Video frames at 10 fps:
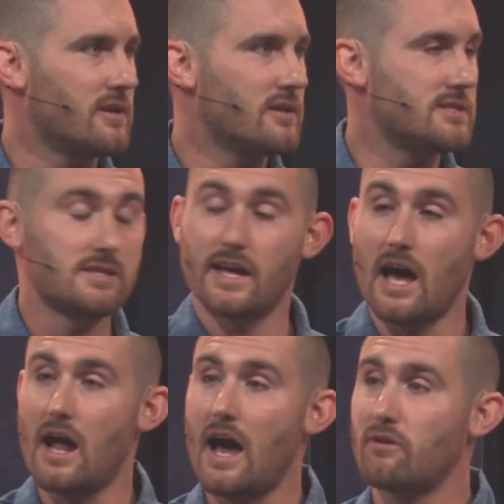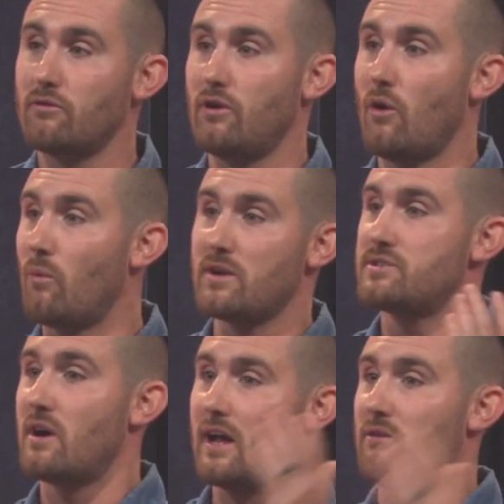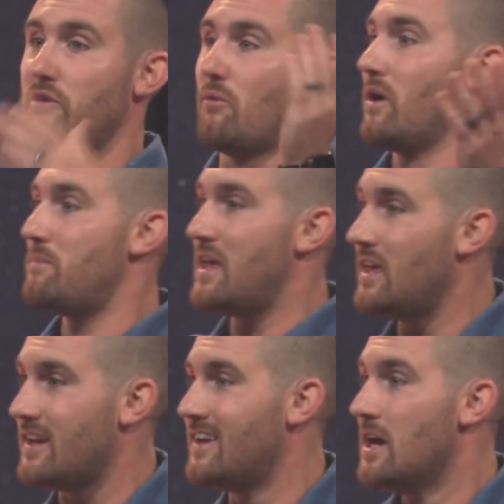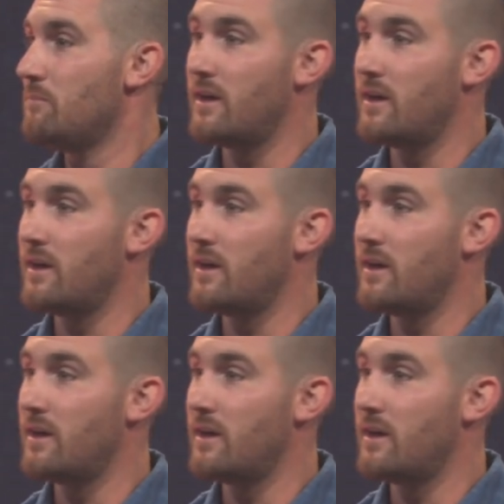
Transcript: Because he's like, I don't know where to start. I don't know where to begin.